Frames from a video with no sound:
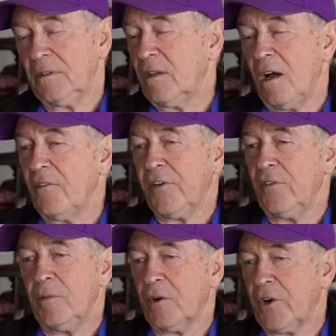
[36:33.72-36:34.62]
no, I've
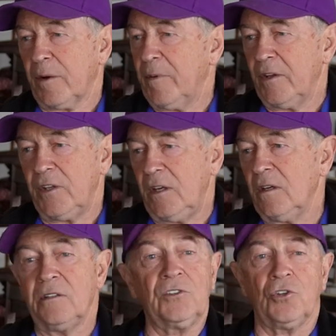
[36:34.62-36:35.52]
given them a crack behind the
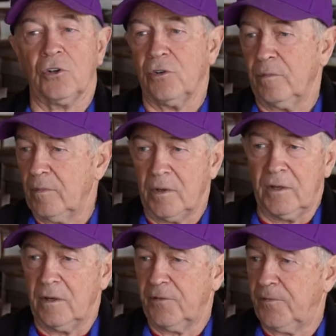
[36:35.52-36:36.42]
ear in the jockey room
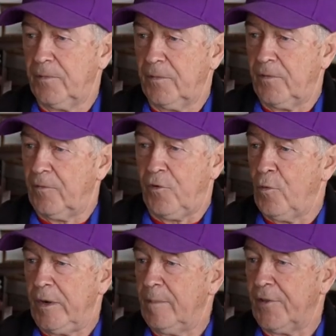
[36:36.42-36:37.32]
uh, for
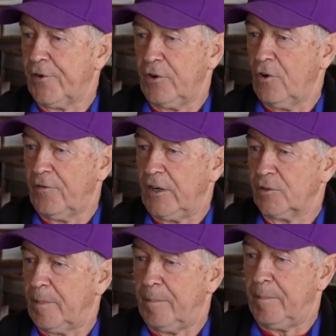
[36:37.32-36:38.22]
winning by three and a half
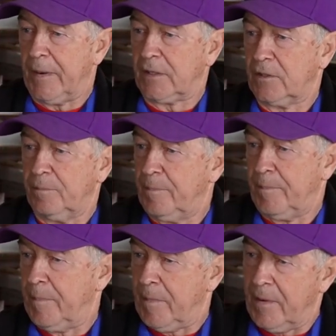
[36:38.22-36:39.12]
lengths, but,
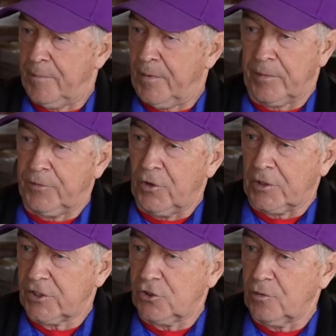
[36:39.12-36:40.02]
but not
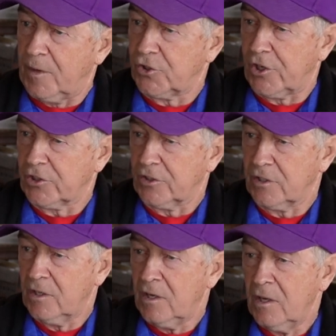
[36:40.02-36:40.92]
listening to my
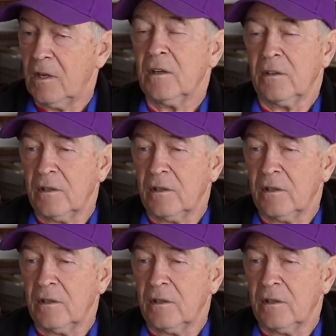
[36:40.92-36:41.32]
instructions. Okay.